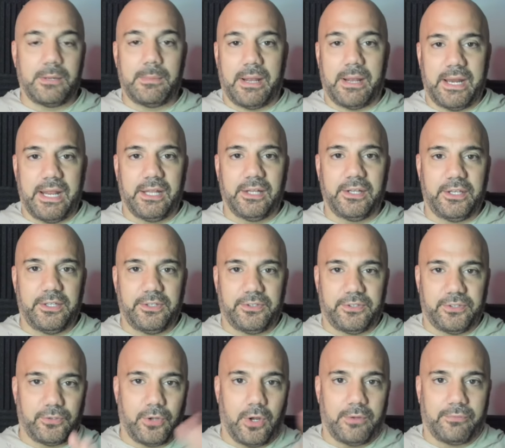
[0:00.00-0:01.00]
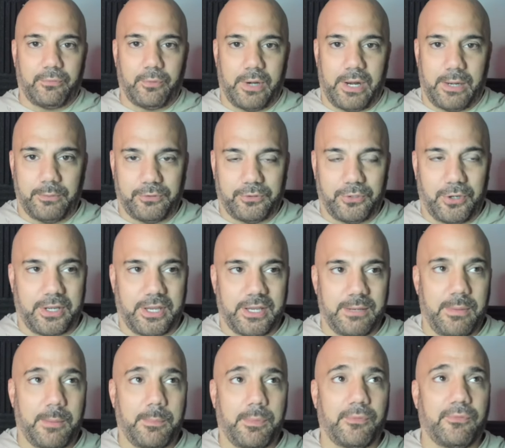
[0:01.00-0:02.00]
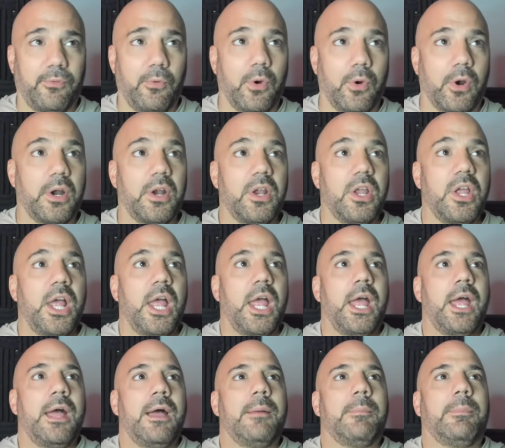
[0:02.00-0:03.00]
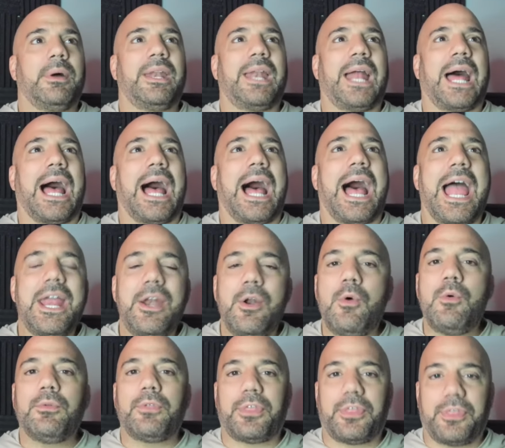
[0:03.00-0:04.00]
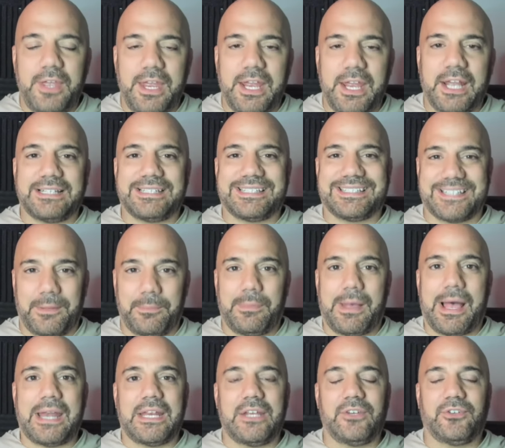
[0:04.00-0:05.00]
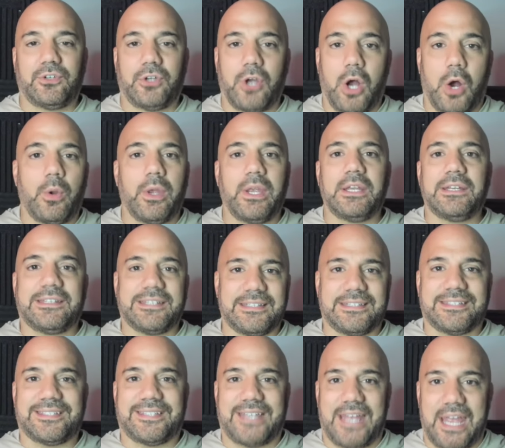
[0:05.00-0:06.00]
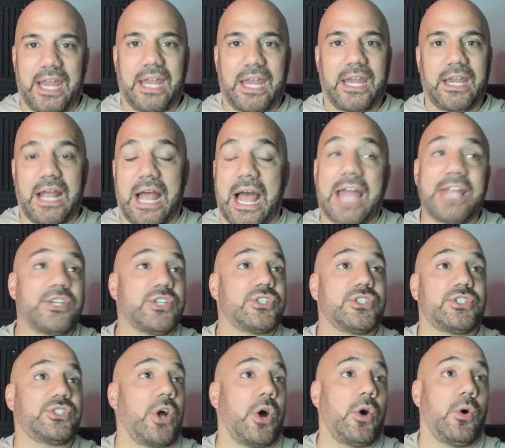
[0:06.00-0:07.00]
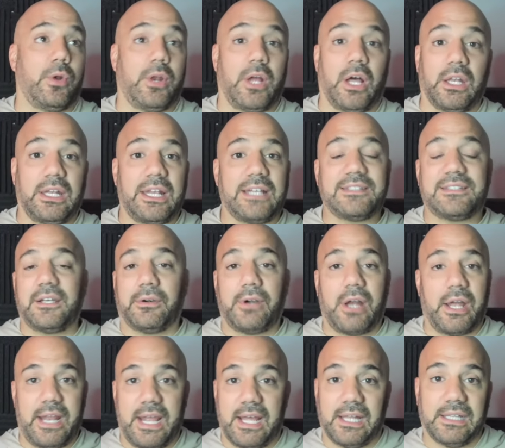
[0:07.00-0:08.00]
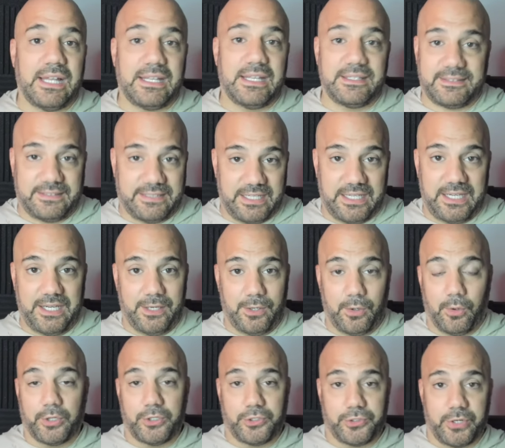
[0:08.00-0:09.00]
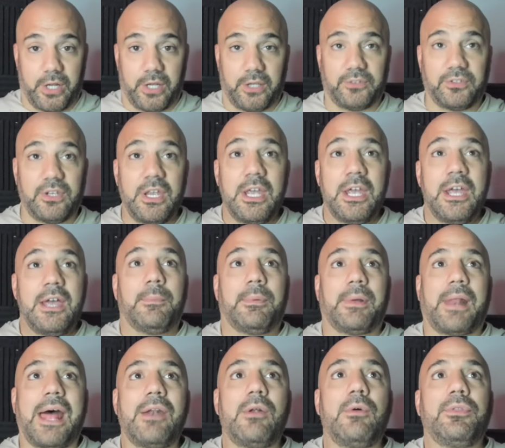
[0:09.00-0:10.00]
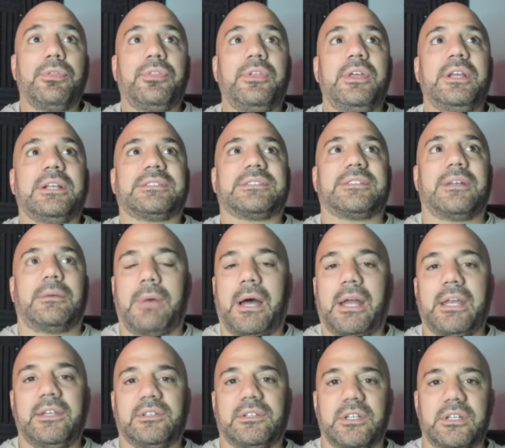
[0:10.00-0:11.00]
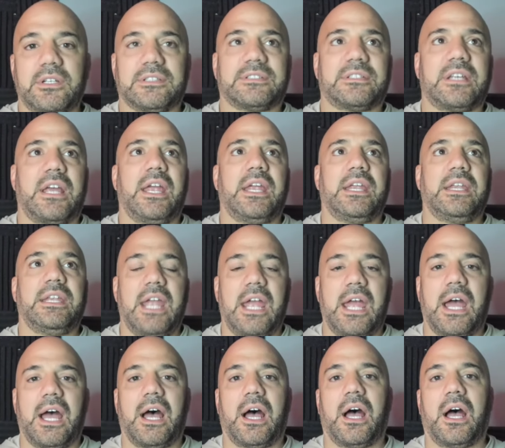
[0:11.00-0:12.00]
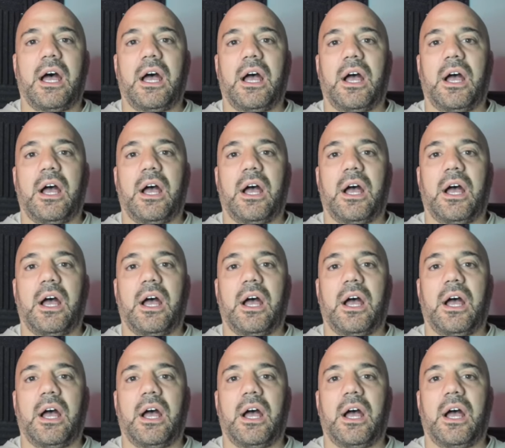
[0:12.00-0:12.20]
about aliens is off what I was talking about before, but I don't think somebody's going to say, I just don't, unless they're on LSD or drugs, but I don't think somebody's going to say, yeah,